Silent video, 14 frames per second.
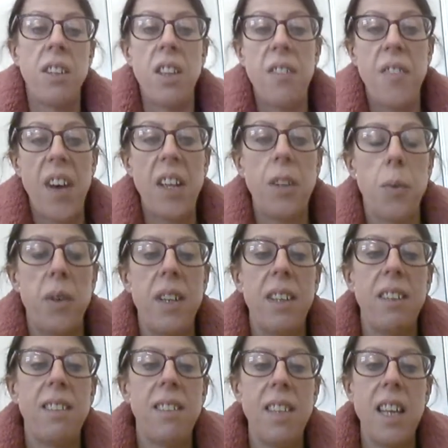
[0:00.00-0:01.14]
So the first one, a
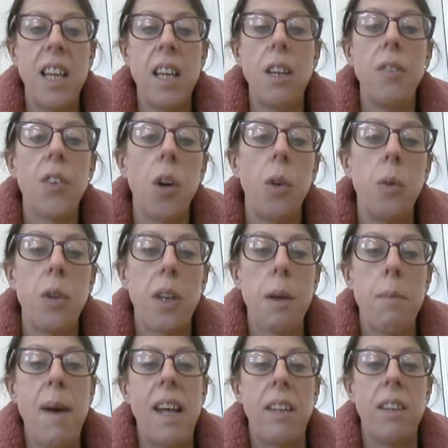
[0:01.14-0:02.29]
sneer of cold
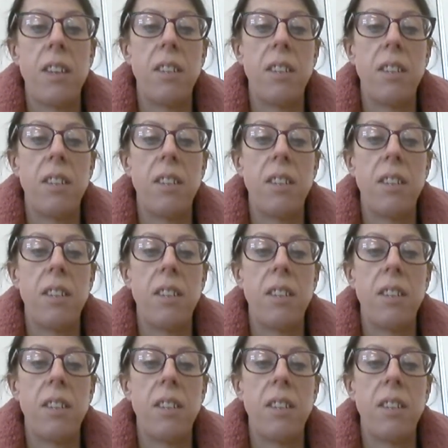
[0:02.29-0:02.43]
command.